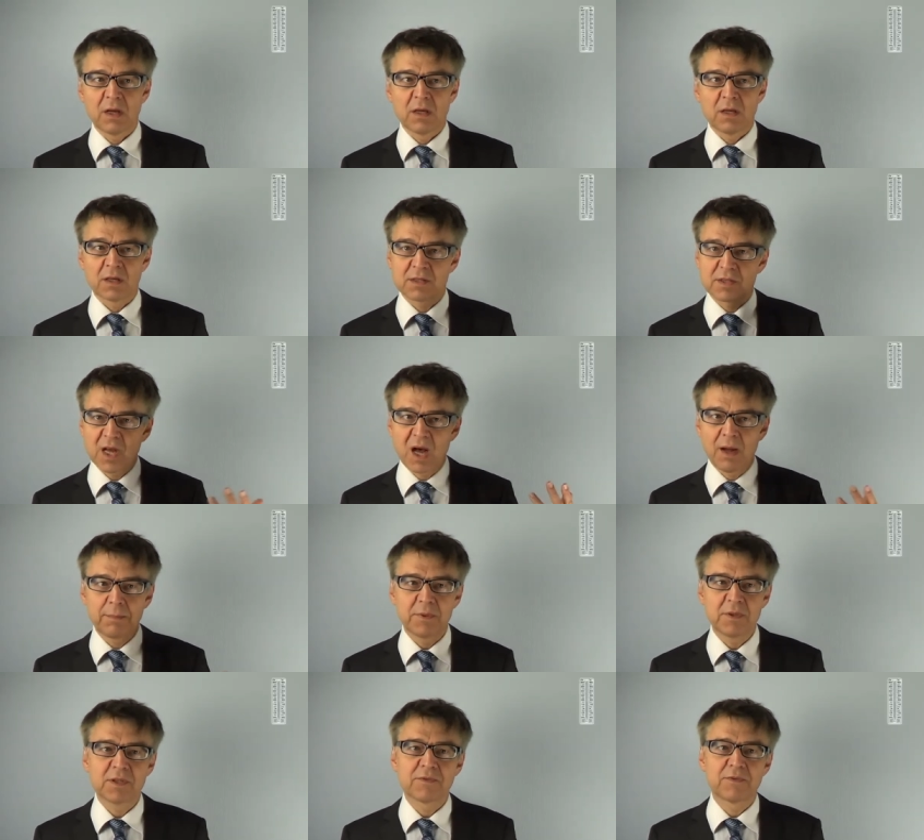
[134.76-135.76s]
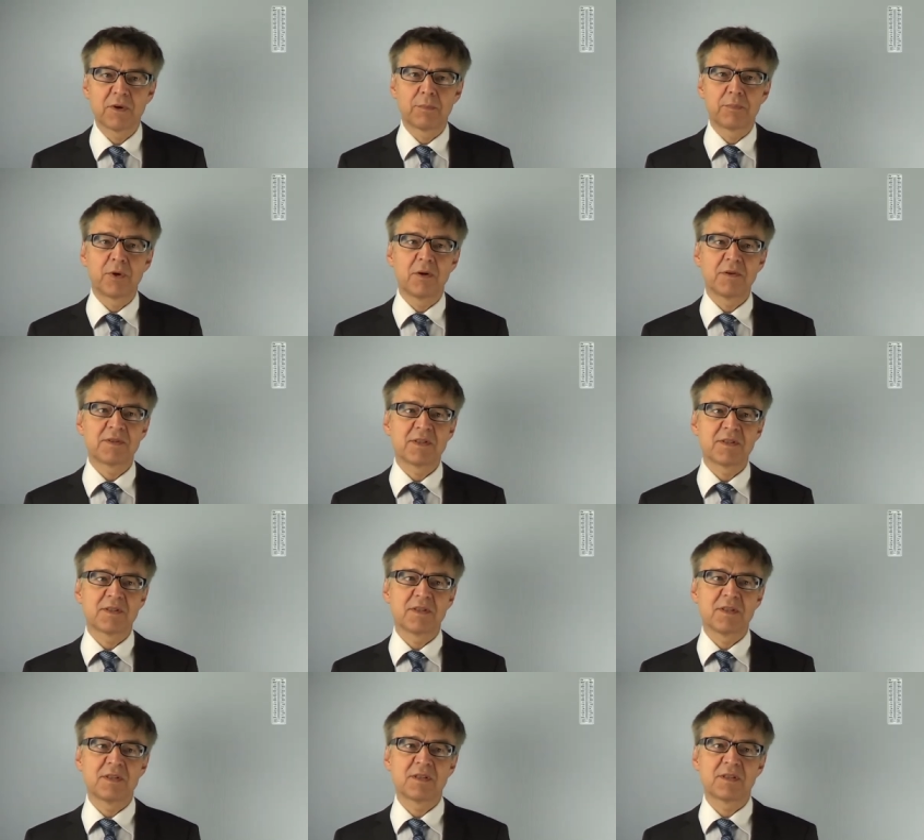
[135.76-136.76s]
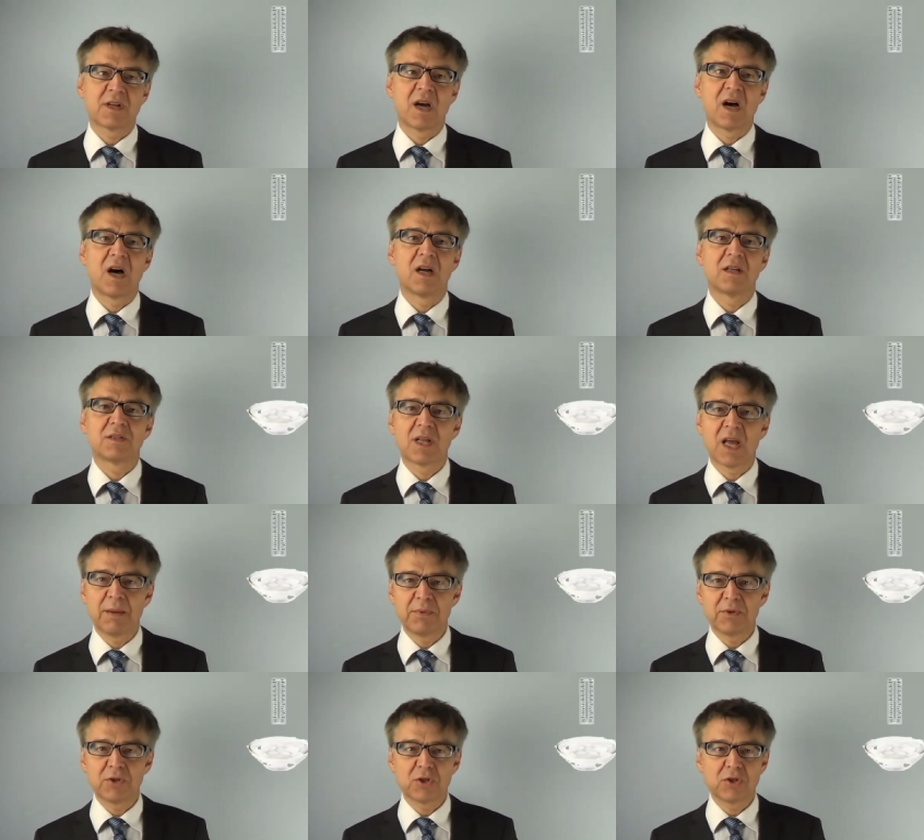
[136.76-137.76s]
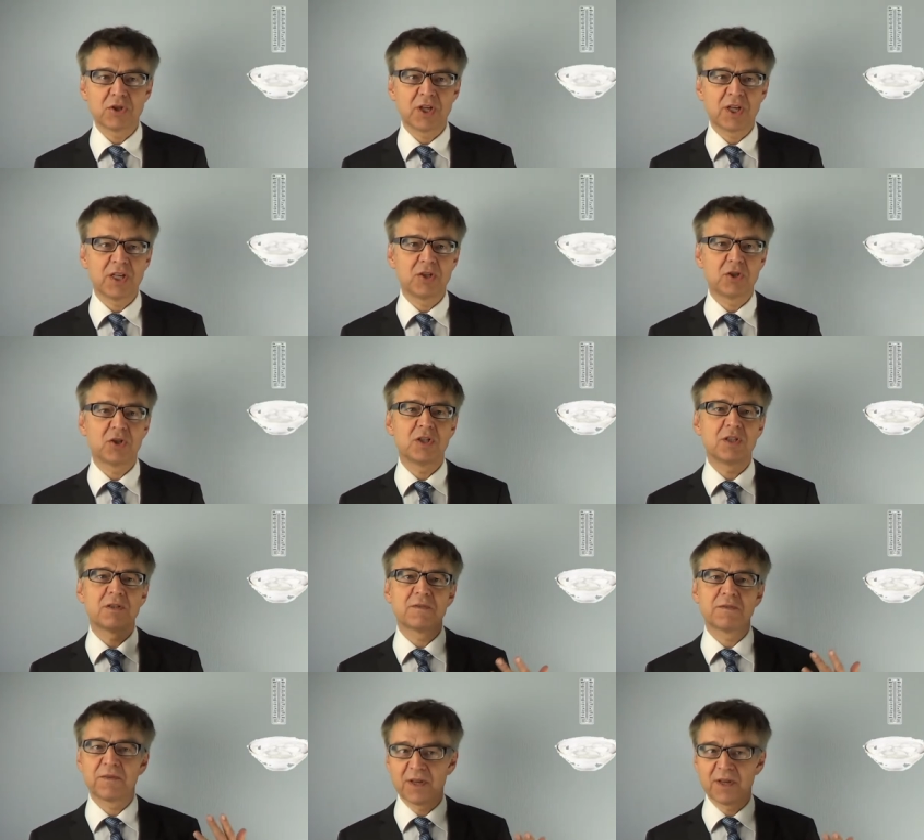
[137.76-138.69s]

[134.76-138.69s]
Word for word: Examples for processes are temperature changes,